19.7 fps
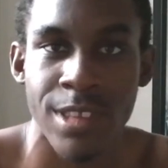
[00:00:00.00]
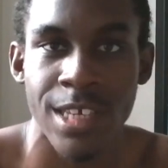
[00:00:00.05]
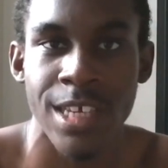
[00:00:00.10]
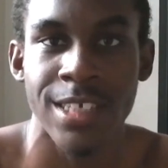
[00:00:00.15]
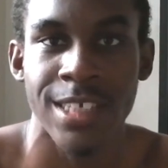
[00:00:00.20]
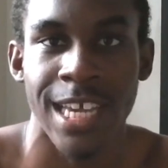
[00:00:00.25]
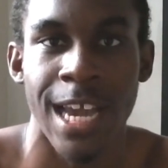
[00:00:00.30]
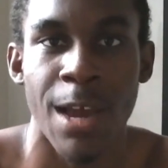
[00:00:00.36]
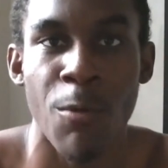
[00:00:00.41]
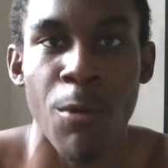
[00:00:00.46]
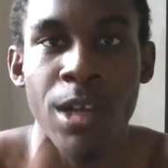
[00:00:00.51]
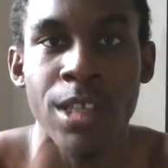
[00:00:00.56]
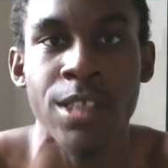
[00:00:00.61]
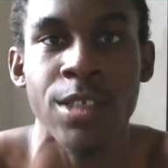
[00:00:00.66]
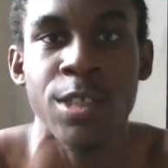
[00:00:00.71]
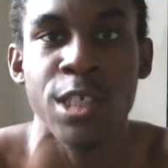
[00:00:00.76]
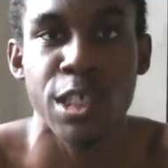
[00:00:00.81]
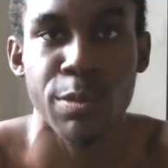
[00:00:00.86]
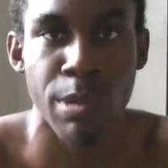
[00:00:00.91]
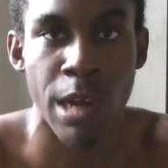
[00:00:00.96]
things. Like, I want
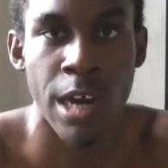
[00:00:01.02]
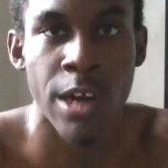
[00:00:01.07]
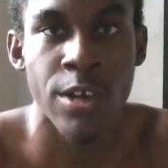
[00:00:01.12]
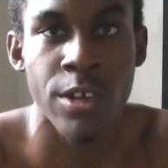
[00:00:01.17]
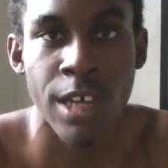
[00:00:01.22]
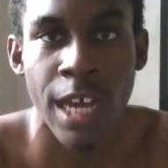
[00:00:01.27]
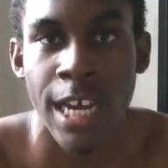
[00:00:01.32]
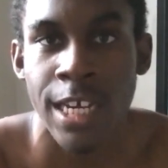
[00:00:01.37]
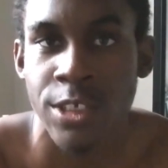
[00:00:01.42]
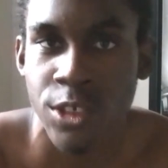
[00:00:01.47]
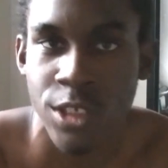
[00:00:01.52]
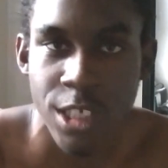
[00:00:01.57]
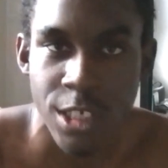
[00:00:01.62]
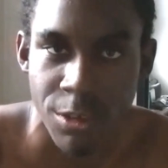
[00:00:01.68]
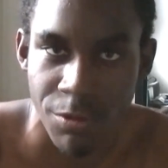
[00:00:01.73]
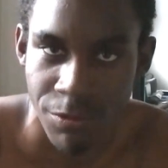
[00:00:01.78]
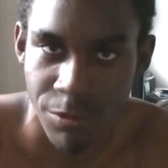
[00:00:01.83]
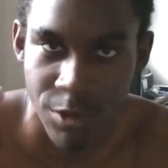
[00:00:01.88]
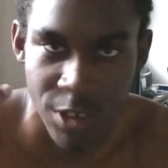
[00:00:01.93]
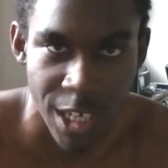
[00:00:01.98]
to inspire you guys to
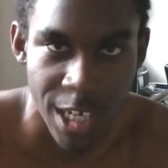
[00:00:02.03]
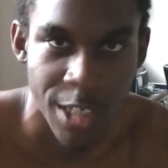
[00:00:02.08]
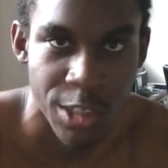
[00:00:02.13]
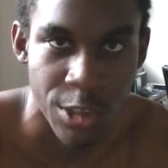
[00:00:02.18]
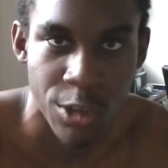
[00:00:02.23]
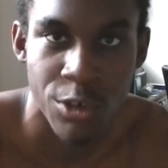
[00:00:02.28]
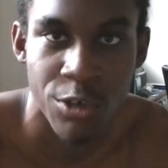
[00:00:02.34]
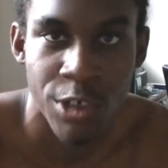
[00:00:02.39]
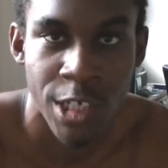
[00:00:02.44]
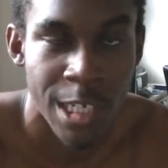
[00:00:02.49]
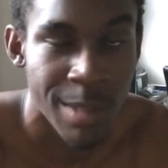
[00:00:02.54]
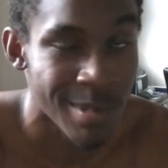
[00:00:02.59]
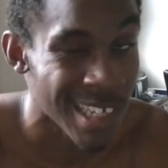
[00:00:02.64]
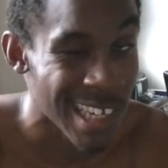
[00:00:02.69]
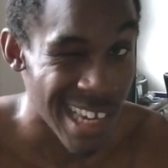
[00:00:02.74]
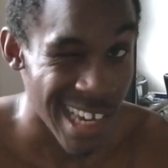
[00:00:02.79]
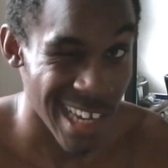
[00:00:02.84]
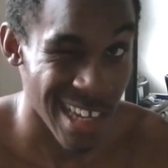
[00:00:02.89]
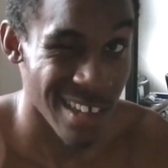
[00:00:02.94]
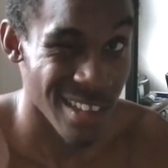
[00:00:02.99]
just chase your dreams.
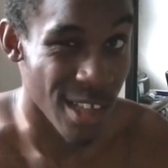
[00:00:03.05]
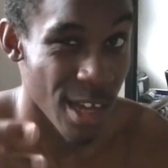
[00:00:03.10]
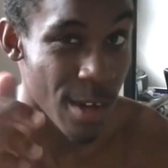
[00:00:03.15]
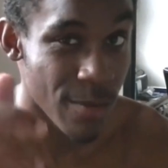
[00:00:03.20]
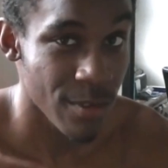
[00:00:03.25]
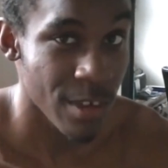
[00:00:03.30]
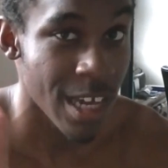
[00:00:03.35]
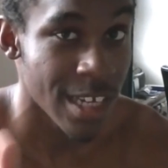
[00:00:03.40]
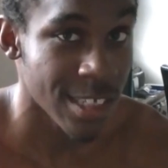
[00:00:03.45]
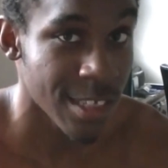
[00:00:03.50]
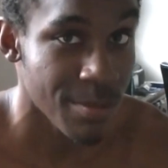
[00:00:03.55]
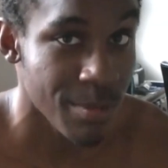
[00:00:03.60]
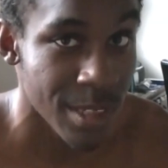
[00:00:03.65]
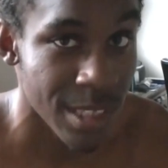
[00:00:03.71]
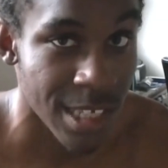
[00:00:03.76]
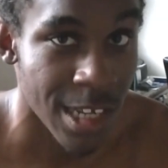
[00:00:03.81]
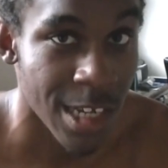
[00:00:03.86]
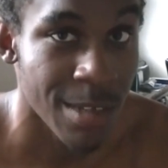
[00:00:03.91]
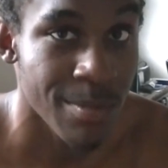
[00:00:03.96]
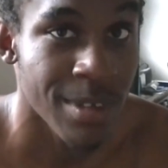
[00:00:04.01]
And a lot of you guys have been
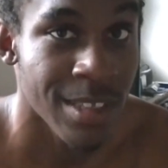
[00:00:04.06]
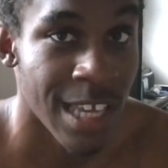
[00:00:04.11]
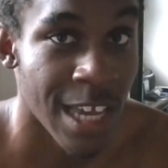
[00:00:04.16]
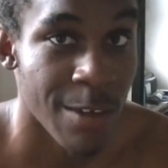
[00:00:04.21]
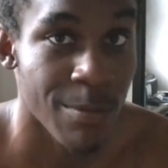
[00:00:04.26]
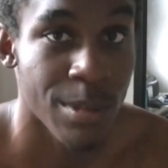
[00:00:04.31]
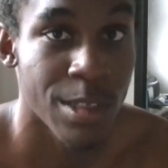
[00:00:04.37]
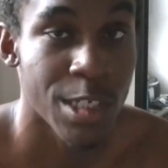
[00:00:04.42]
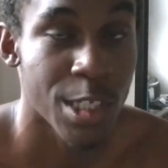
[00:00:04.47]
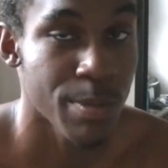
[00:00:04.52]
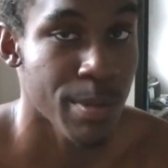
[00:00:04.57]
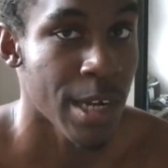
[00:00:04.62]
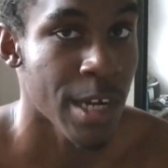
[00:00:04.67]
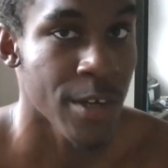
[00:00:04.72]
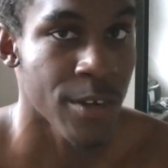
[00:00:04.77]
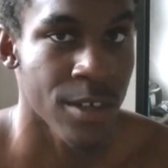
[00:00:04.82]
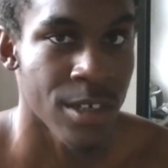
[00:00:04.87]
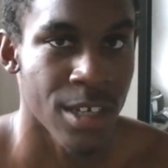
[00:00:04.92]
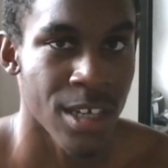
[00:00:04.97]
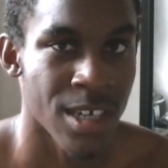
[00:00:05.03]
telling me that I've been
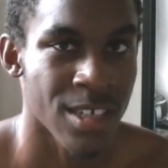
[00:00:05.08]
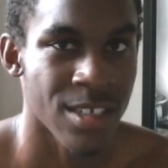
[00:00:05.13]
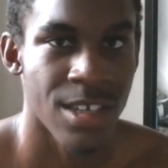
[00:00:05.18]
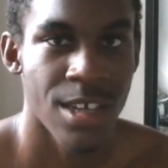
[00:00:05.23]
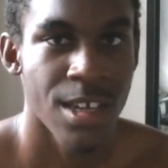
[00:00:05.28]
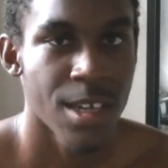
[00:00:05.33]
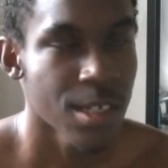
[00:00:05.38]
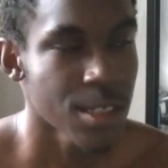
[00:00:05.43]
inspiring you guys.